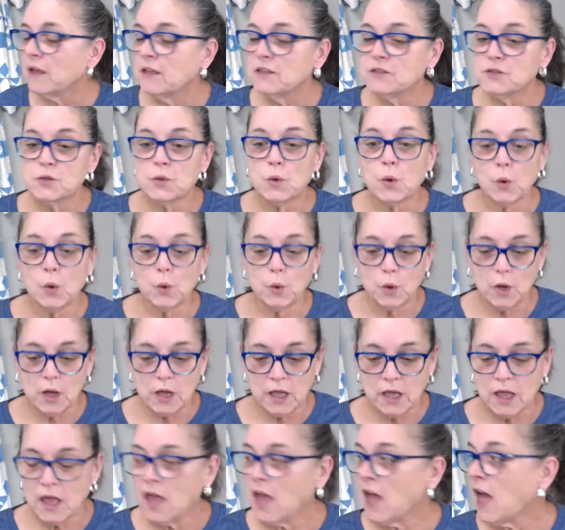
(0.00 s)
So
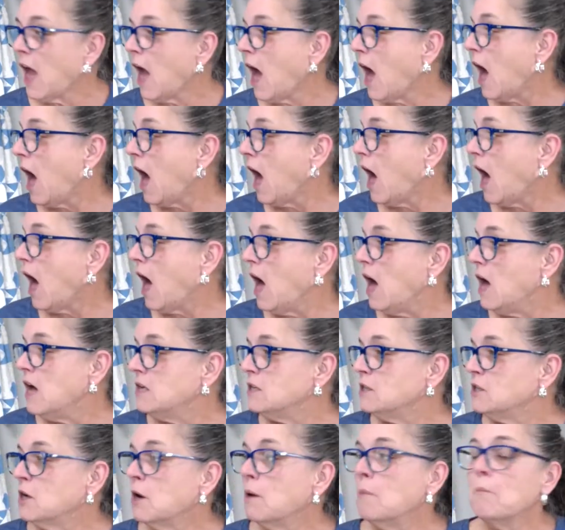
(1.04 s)

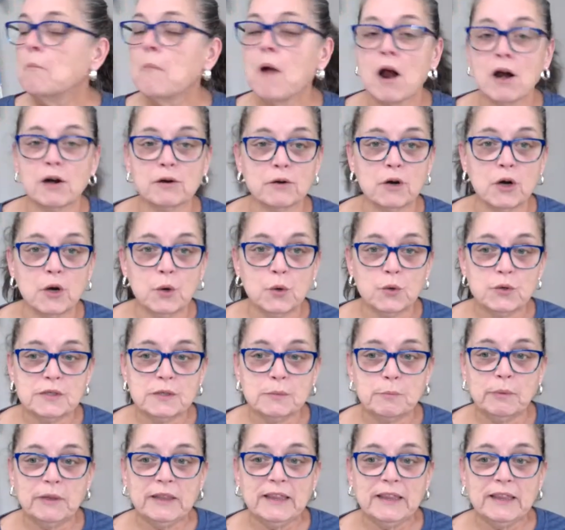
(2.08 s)
tomorrow's